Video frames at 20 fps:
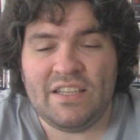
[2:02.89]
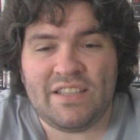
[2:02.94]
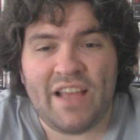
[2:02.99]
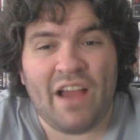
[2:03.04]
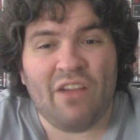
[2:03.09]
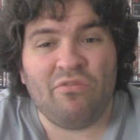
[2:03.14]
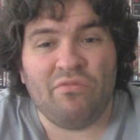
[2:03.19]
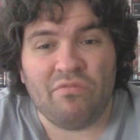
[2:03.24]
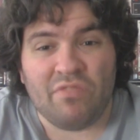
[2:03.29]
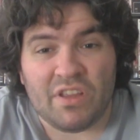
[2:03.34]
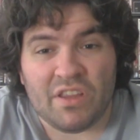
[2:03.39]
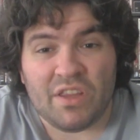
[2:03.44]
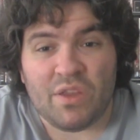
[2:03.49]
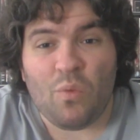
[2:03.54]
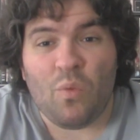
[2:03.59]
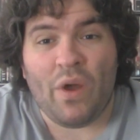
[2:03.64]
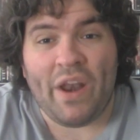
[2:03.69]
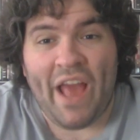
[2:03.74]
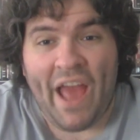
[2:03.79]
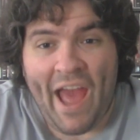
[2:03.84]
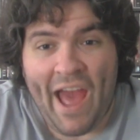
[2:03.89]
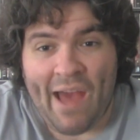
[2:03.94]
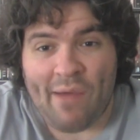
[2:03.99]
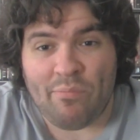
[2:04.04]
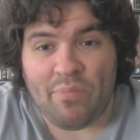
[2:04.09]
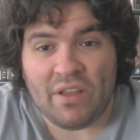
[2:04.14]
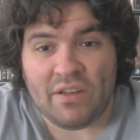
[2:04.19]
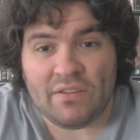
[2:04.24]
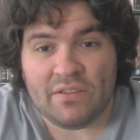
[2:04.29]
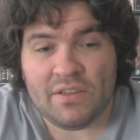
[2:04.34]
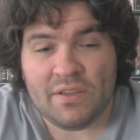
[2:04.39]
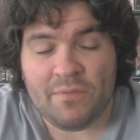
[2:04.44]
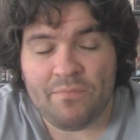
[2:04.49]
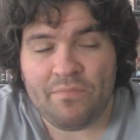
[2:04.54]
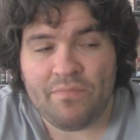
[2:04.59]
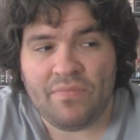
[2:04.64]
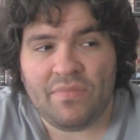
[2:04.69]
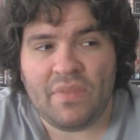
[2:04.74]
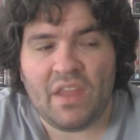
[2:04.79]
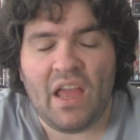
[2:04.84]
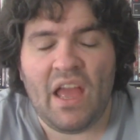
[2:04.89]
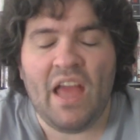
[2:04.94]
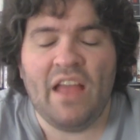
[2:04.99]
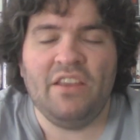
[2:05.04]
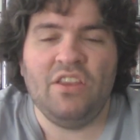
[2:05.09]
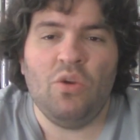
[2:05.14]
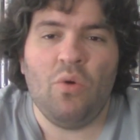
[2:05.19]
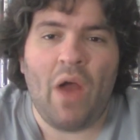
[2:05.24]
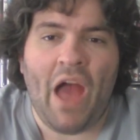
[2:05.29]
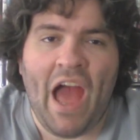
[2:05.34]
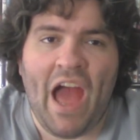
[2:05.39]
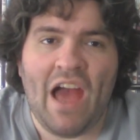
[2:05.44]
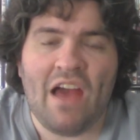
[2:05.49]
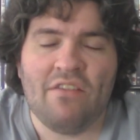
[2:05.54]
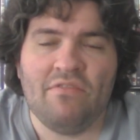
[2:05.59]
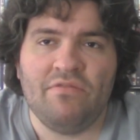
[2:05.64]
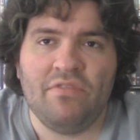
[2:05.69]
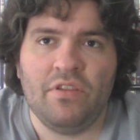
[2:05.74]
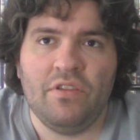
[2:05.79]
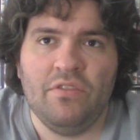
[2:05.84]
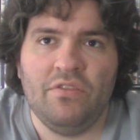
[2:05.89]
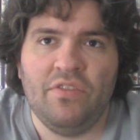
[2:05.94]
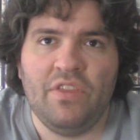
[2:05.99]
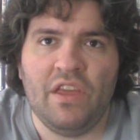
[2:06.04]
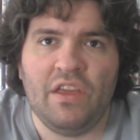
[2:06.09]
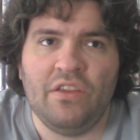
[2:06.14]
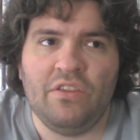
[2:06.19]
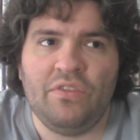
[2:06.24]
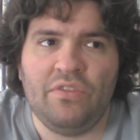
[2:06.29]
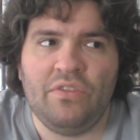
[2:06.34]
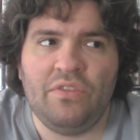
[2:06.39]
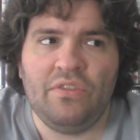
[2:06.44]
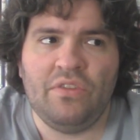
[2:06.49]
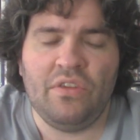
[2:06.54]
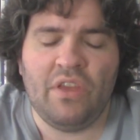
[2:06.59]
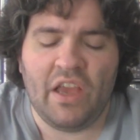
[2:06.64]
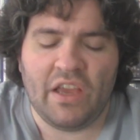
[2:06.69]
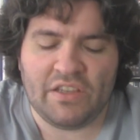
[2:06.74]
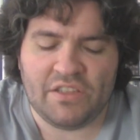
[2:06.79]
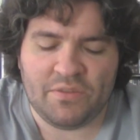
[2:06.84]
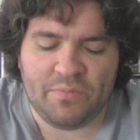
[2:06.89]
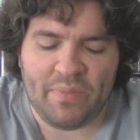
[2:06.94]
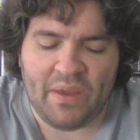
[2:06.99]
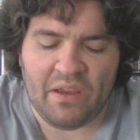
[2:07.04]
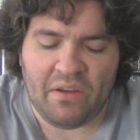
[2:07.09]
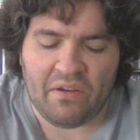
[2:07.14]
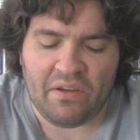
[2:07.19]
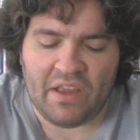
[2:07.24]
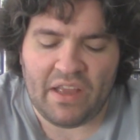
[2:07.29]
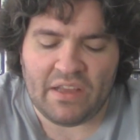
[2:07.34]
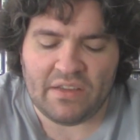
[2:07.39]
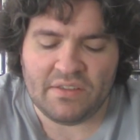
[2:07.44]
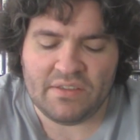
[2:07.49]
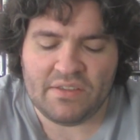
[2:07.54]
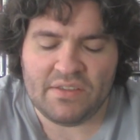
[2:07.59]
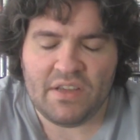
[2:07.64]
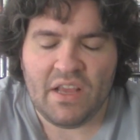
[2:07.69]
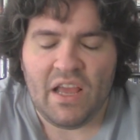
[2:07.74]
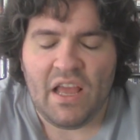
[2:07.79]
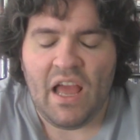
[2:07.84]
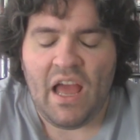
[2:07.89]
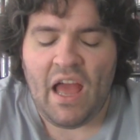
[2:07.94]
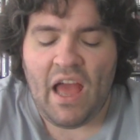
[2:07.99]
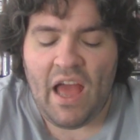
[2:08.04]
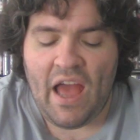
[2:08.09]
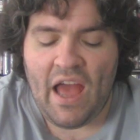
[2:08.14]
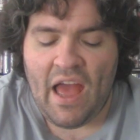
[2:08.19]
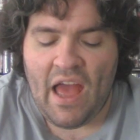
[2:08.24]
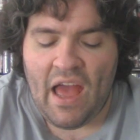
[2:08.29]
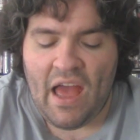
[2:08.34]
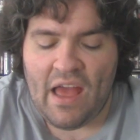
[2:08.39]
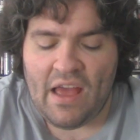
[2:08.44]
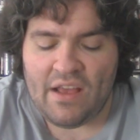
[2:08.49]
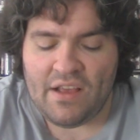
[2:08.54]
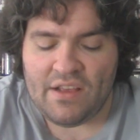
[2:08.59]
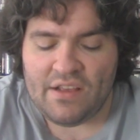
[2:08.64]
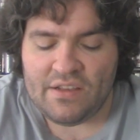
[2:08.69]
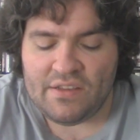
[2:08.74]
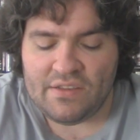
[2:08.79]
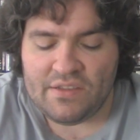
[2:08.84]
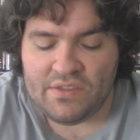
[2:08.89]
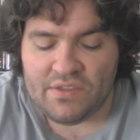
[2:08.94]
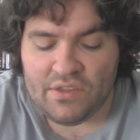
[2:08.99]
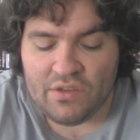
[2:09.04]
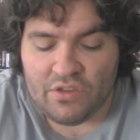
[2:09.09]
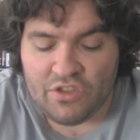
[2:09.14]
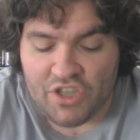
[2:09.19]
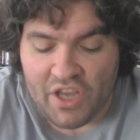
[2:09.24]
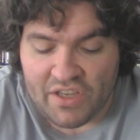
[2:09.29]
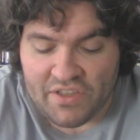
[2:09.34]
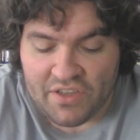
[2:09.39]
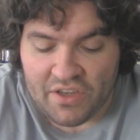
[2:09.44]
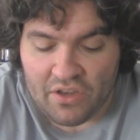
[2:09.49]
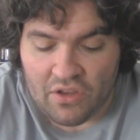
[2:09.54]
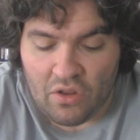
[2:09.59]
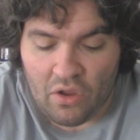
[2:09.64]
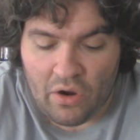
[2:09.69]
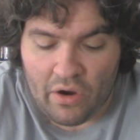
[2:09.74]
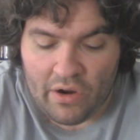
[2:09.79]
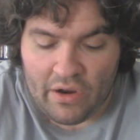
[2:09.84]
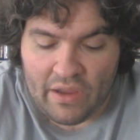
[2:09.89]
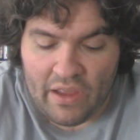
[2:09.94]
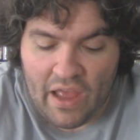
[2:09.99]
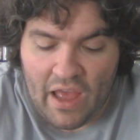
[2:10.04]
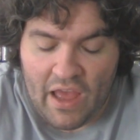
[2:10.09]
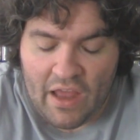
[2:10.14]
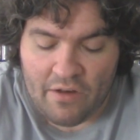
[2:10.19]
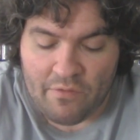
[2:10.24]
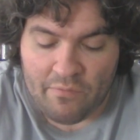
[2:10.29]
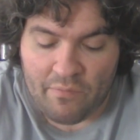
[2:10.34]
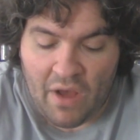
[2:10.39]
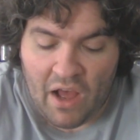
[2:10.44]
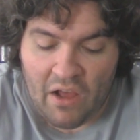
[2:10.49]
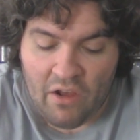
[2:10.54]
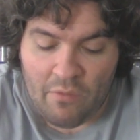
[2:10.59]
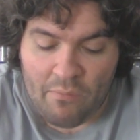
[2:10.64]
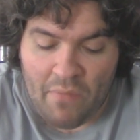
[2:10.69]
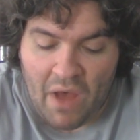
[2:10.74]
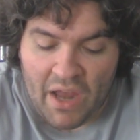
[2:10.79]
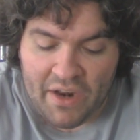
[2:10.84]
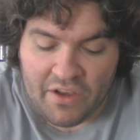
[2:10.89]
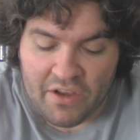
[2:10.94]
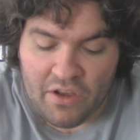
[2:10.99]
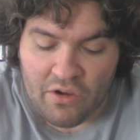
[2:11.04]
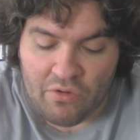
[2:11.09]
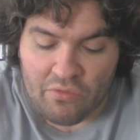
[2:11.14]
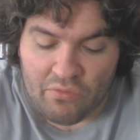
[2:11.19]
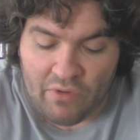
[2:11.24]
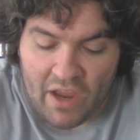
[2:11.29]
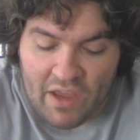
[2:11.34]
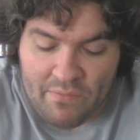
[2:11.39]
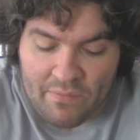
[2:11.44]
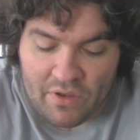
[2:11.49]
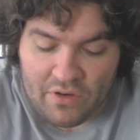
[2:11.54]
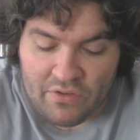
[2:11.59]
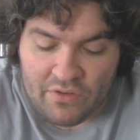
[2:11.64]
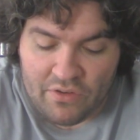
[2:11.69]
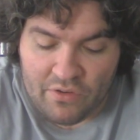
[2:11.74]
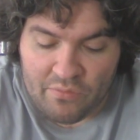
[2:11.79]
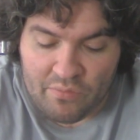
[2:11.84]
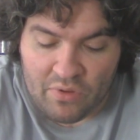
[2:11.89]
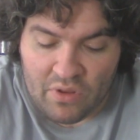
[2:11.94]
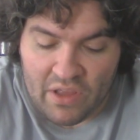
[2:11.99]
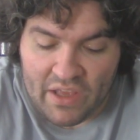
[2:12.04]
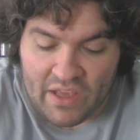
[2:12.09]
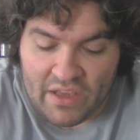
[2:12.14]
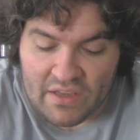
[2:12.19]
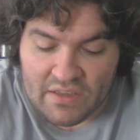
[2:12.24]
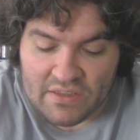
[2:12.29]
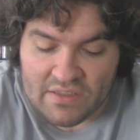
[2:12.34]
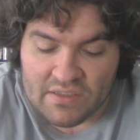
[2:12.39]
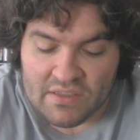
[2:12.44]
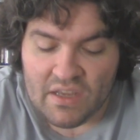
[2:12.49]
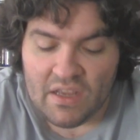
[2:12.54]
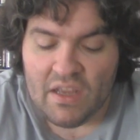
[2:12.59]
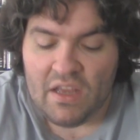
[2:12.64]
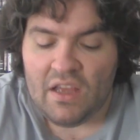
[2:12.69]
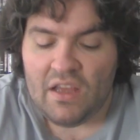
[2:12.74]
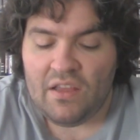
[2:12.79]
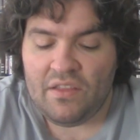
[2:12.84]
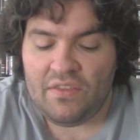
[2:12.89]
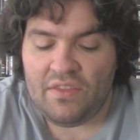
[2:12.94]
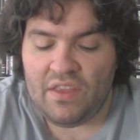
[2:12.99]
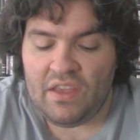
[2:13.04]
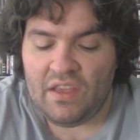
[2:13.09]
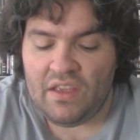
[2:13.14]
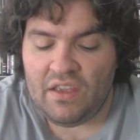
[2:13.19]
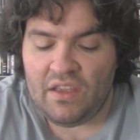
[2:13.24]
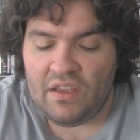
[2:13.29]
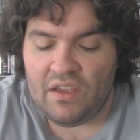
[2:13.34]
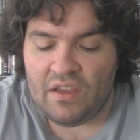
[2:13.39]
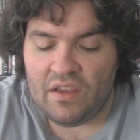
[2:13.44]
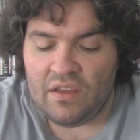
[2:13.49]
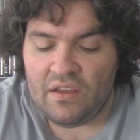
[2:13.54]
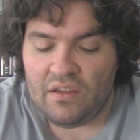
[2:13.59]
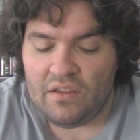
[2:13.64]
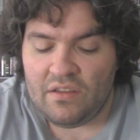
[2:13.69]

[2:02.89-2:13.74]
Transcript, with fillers: that really what happened? And you have this experience as Jason Clarke and Monica Raymund, who plays the